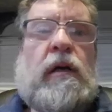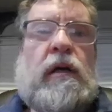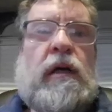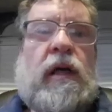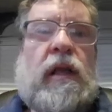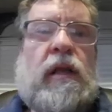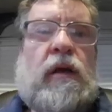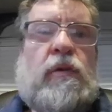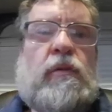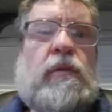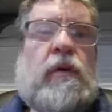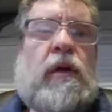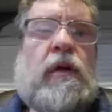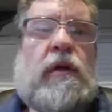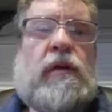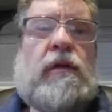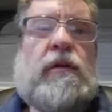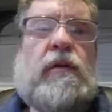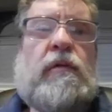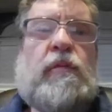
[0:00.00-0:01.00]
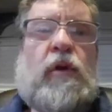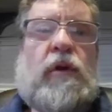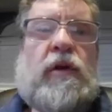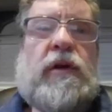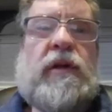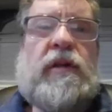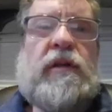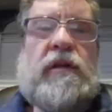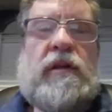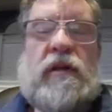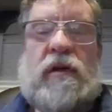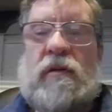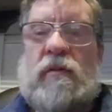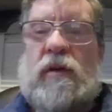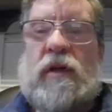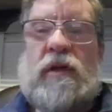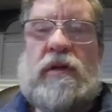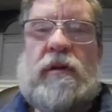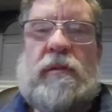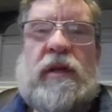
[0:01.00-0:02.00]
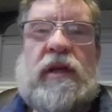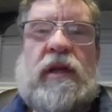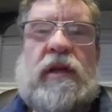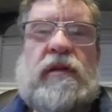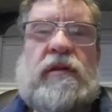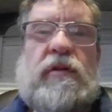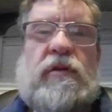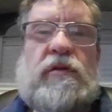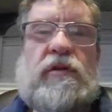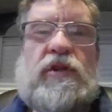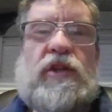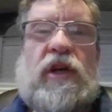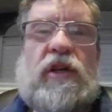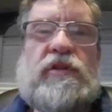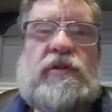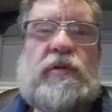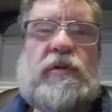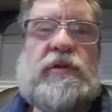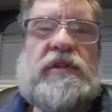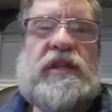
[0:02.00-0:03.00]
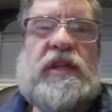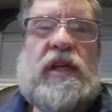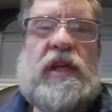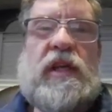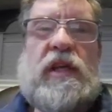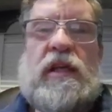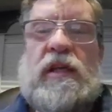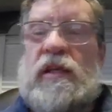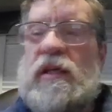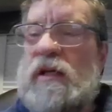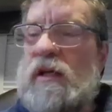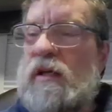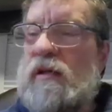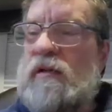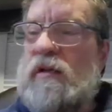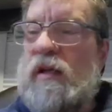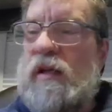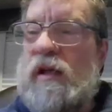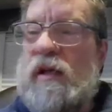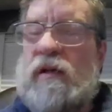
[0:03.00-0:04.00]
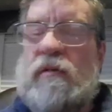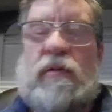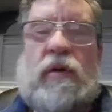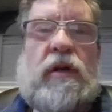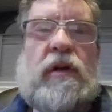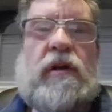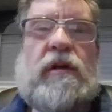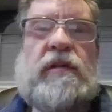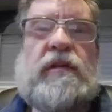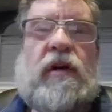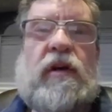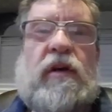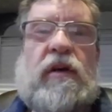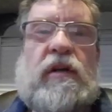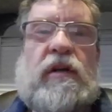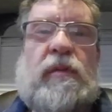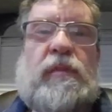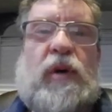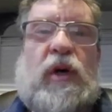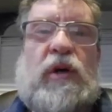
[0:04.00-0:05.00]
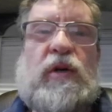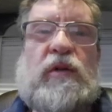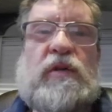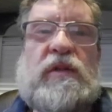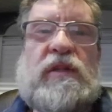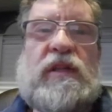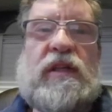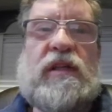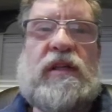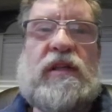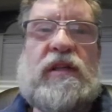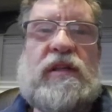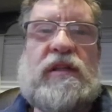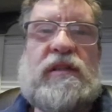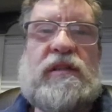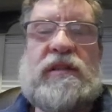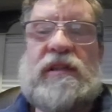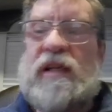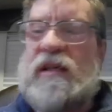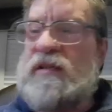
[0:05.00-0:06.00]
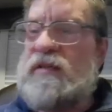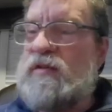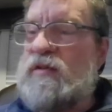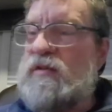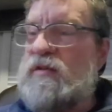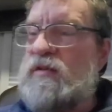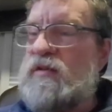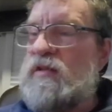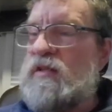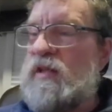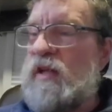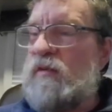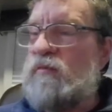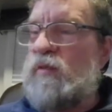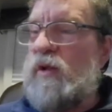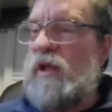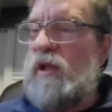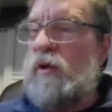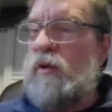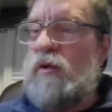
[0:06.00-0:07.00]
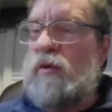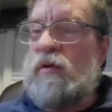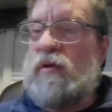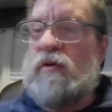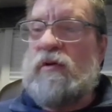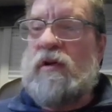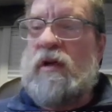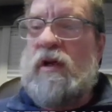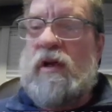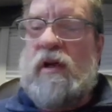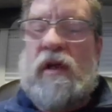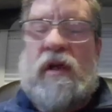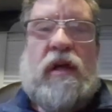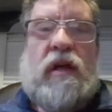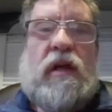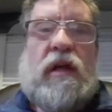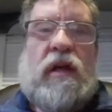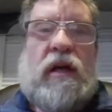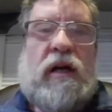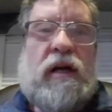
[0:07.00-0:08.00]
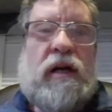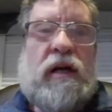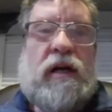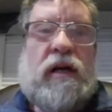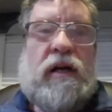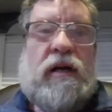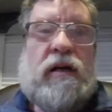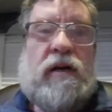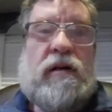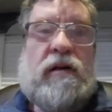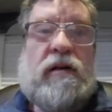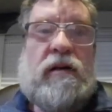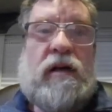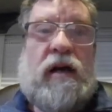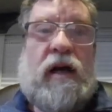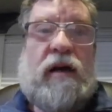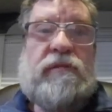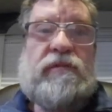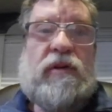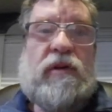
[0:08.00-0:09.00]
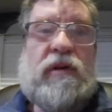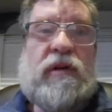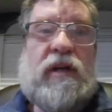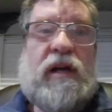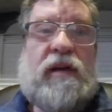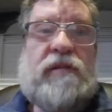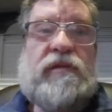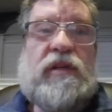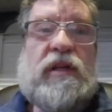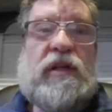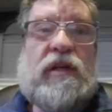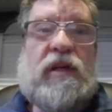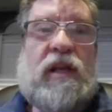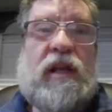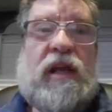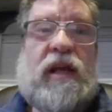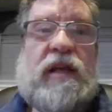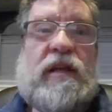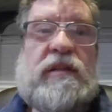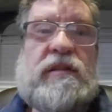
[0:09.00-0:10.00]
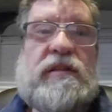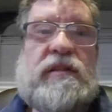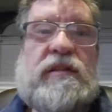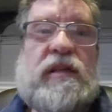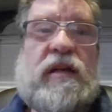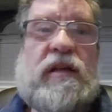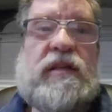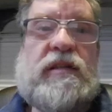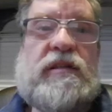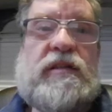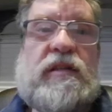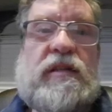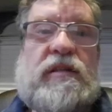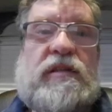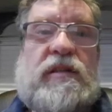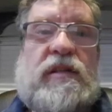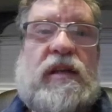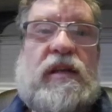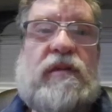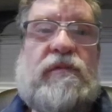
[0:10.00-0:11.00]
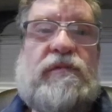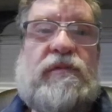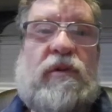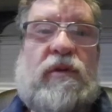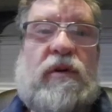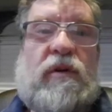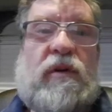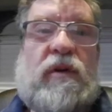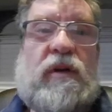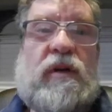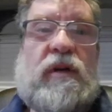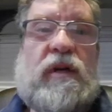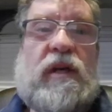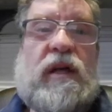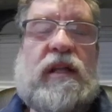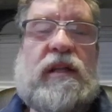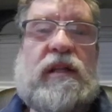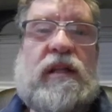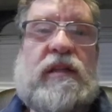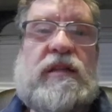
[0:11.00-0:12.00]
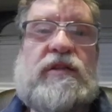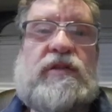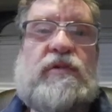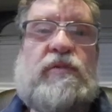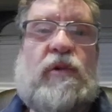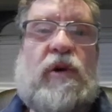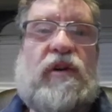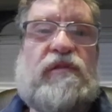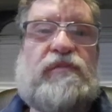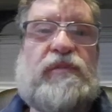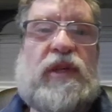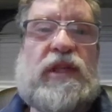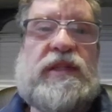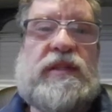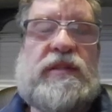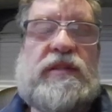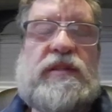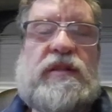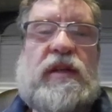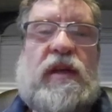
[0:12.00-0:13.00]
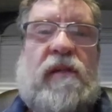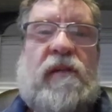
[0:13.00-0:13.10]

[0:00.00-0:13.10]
Hello, good morning. Welcome again to Chateau Ski. Today we're going to talk about lessons that we learned after having our Lance 960 for at least 12 months.